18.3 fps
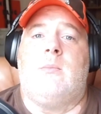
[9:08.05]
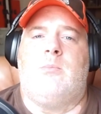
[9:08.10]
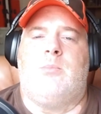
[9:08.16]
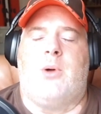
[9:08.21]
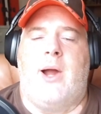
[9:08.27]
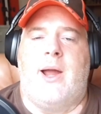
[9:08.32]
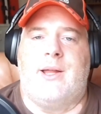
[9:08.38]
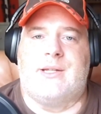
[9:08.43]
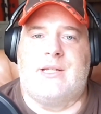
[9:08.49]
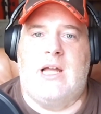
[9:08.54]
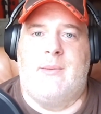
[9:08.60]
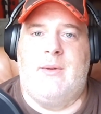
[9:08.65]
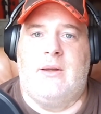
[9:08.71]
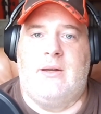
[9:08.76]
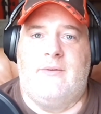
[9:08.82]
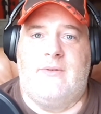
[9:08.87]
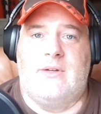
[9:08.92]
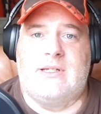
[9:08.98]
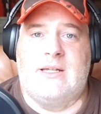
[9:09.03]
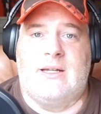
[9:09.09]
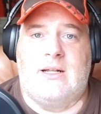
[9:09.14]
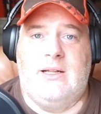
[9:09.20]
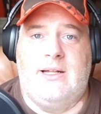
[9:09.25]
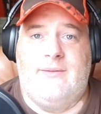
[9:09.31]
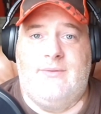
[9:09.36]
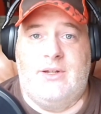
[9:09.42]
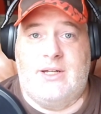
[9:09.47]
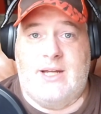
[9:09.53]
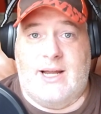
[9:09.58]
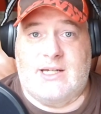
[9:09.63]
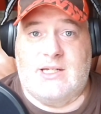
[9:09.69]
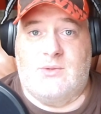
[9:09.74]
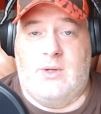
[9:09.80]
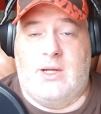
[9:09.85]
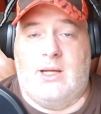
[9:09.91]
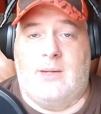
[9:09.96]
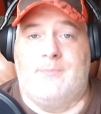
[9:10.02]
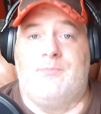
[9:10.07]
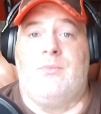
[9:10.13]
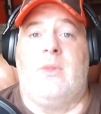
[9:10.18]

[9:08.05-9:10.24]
Bryant's coming to visit Cleveland next week.